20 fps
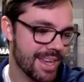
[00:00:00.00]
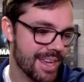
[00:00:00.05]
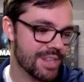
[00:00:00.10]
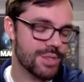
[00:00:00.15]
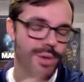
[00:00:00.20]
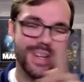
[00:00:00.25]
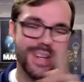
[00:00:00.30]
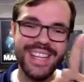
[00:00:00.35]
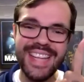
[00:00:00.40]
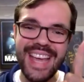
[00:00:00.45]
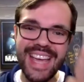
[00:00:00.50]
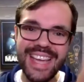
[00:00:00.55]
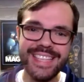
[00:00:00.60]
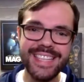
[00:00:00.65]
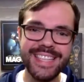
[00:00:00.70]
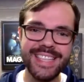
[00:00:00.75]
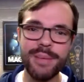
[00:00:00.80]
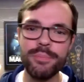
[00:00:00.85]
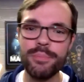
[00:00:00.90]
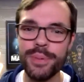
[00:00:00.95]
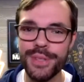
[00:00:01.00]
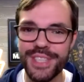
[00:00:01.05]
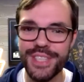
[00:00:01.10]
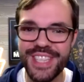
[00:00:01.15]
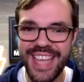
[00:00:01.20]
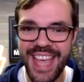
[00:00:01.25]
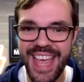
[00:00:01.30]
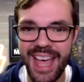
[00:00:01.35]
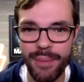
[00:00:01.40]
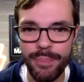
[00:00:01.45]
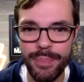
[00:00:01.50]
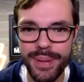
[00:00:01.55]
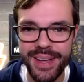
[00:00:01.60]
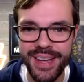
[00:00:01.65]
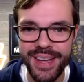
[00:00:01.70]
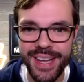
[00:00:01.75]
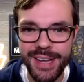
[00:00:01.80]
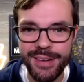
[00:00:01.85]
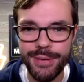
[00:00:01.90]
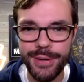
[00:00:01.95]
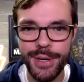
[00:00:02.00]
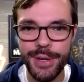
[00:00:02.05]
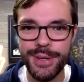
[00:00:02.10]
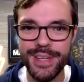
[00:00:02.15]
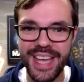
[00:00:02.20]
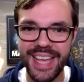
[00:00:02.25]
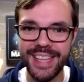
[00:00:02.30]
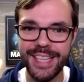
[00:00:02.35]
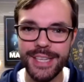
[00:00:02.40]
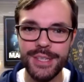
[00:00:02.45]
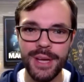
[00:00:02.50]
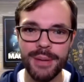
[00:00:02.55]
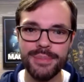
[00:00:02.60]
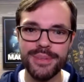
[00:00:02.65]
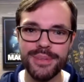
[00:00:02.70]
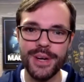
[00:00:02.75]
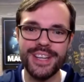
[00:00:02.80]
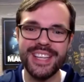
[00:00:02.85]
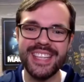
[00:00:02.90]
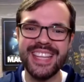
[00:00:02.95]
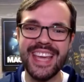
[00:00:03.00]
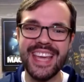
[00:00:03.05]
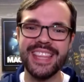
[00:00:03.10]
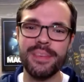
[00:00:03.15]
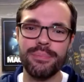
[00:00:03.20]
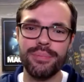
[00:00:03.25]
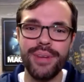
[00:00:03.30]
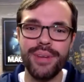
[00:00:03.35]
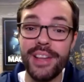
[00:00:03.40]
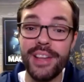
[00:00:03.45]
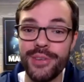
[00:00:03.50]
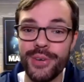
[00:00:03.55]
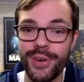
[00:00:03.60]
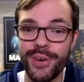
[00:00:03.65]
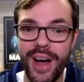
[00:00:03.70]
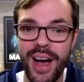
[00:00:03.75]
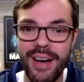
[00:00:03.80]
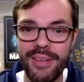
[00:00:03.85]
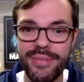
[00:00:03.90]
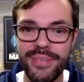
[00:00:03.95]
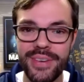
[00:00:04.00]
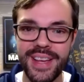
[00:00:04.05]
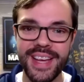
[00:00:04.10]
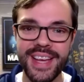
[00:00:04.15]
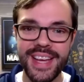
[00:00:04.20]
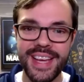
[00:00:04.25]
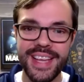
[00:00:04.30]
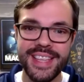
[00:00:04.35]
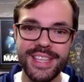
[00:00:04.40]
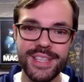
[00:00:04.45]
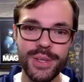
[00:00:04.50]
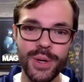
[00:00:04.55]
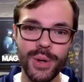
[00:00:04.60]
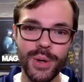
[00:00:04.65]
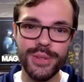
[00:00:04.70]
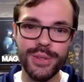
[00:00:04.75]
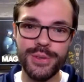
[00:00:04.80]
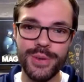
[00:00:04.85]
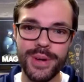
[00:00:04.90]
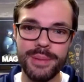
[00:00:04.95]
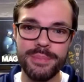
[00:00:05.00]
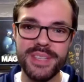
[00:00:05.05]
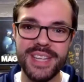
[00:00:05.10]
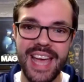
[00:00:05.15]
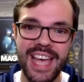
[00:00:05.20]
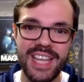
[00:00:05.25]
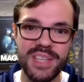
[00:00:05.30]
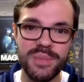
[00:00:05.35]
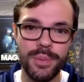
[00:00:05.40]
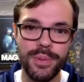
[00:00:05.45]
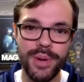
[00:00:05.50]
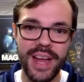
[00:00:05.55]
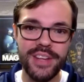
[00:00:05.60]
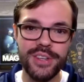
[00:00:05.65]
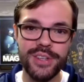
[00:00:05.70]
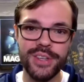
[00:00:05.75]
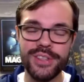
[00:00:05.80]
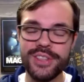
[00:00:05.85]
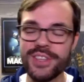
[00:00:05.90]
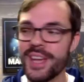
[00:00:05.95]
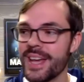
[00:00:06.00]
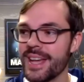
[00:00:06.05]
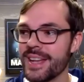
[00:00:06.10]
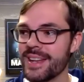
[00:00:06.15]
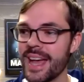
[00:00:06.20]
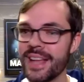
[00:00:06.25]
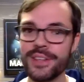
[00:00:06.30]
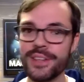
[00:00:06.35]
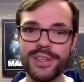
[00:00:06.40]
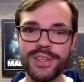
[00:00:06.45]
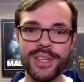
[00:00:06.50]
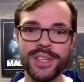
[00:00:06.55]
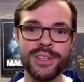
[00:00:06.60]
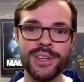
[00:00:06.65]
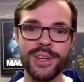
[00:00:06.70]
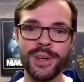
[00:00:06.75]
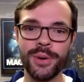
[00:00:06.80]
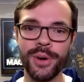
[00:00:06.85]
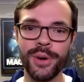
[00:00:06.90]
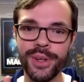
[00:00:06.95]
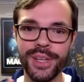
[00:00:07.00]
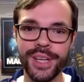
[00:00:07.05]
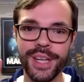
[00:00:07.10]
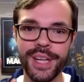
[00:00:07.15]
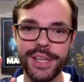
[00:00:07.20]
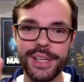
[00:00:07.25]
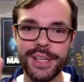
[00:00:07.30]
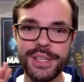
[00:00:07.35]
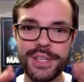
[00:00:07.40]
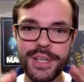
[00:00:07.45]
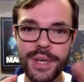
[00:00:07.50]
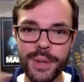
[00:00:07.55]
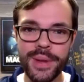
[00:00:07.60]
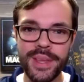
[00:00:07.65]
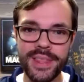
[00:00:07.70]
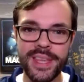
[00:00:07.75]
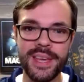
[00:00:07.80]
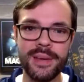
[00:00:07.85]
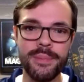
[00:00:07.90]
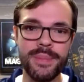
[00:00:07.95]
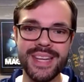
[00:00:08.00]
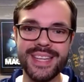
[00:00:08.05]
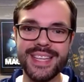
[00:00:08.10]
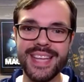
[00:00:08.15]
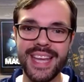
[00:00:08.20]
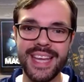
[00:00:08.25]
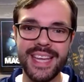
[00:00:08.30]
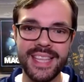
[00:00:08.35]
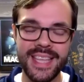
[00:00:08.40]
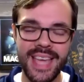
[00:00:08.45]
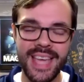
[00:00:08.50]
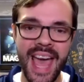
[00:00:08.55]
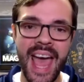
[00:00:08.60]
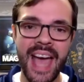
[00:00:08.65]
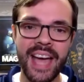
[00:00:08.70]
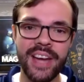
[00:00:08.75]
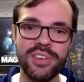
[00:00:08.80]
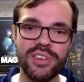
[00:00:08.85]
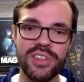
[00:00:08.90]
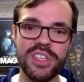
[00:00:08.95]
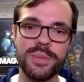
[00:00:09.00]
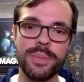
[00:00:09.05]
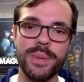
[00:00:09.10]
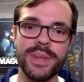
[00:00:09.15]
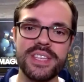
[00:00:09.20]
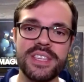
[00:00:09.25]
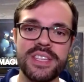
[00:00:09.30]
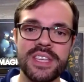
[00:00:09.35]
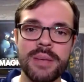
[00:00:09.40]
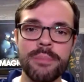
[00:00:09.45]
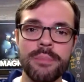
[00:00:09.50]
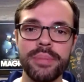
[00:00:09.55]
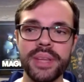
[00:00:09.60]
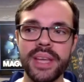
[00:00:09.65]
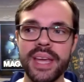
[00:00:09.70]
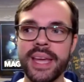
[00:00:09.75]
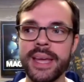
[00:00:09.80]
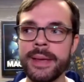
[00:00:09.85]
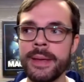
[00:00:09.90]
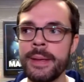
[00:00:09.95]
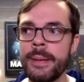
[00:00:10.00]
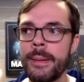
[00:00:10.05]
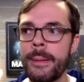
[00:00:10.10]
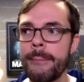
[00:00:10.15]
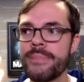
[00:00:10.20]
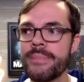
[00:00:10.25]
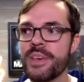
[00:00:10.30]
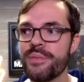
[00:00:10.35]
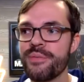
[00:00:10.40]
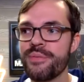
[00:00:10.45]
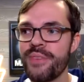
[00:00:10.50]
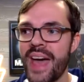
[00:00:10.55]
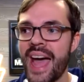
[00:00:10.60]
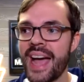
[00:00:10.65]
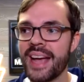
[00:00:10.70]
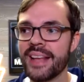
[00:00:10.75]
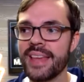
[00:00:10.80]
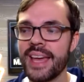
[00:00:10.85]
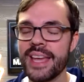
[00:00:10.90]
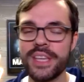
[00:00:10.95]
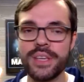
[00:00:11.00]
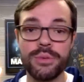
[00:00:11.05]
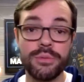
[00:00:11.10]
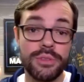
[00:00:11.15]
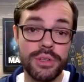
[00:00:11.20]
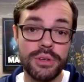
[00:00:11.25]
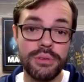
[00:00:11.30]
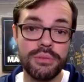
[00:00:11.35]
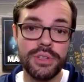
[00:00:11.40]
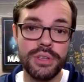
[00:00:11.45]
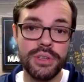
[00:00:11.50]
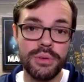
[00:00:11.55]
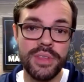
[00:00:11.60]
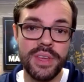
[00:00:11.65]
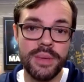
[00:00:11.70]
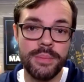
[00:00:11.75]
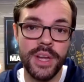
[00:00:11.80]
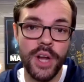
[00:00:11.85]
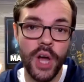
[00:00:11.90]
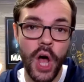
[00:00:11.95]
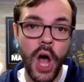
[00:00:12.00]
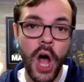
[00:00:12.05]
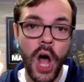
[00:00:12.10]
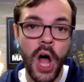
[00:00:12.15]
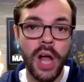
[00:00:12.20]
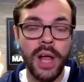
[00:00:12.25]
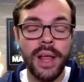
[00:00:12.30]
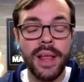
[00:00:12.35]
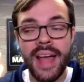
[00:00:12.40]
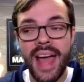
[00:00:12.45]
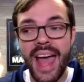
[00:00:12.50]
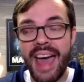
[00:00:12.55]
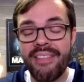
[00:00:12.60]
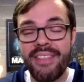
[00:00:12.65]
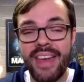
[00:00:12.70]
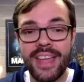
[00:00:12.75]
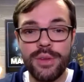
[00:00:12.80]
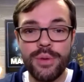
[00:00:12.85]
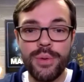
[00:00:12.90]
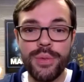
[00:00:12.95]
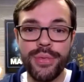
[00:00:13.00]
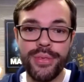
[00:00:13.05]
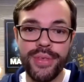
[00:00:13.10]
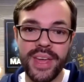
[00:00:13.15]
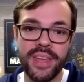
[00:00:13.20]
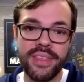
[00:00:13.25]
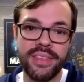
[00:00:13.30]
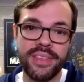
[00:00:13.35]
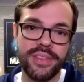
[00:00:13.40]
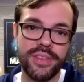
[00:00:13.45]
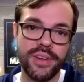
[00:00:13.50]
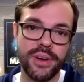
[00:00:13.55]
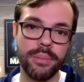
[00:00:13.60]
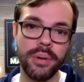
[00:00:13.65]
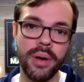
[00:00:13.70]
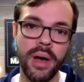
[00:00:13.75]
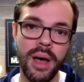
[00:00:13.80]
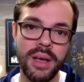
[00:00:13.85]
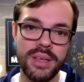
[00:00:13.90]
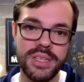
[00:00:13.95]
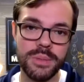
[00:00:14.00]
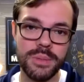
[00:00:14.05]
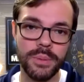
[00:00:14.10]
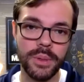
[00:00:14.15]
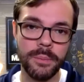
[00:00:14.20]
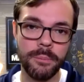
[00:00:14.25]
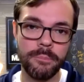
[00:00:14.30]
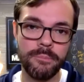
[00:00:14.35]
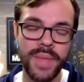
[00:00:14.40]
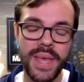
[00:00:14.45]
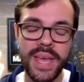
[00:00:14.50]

So today's simple tip for your daily jumpstart to take the pressure off these goals, dreams, and aspirations, not just in general doing them and taking the actions, but simply the fact that you do do them at all and that you think that they're possible.